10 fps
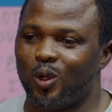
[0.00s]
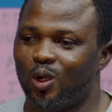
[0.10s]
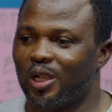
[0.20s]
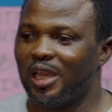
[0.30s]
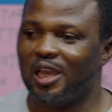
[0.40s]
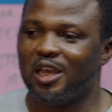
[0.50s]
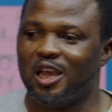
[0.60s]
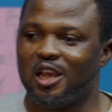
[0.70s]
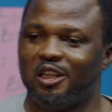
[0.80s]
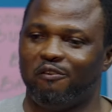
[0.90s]
okay,
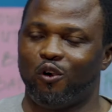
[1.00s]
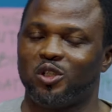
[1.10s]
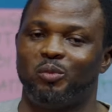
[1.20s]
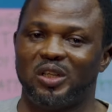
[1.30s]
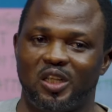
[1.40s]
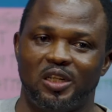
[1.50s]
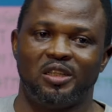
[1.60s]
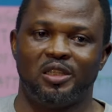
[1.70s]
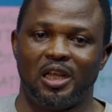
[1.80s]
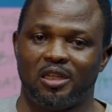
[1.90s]
the first person
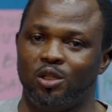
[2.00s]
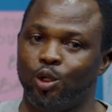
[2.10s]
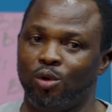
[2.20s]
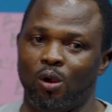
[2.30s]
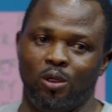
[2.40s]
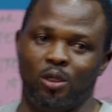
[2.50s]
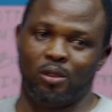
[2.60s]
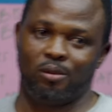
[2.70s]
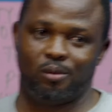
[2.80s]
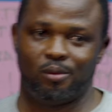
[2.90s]
is getting me wrong.
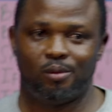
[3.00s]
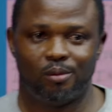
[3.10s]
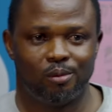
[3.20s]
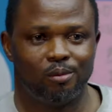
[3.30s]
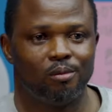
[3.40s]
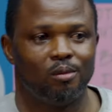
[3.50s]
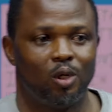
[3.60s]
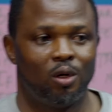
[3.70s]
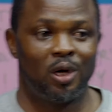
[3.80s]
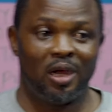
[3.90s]

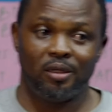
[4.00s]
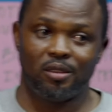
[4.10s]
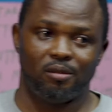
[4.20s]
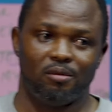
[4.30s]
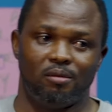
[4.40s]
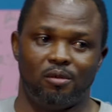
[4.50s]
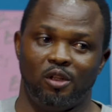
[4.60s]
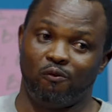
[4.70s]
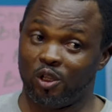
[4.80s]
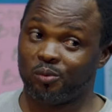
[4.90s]
All right?
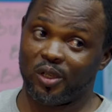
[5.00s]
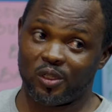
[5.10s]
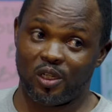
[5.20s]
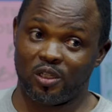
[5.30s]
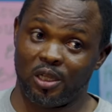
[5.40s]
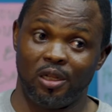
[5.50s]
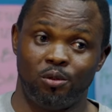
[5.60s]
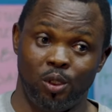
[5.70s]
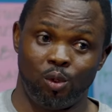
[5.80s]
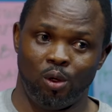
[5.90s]
The first person is getting
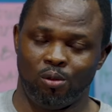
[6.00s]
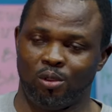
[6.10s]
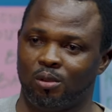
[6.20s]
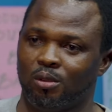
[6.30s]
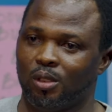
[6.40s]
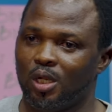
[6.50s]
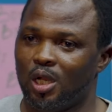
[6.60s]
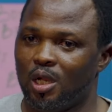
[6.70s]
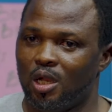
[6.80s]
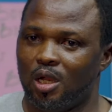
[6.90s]
me wrong.
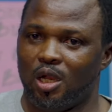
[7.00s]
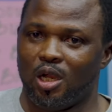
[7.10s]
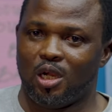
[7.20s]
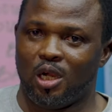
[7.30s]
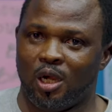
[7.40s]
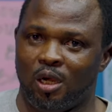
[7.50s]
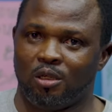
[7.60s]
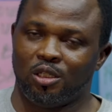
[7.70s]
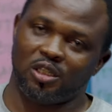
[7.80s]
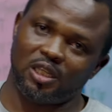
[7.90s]
Uh,
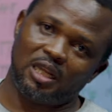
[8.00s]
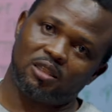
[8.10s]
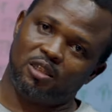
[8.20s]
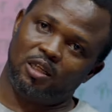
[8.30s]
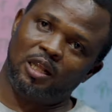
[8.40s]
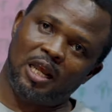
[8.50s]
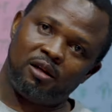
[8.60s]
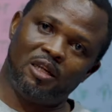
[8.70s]
she starts like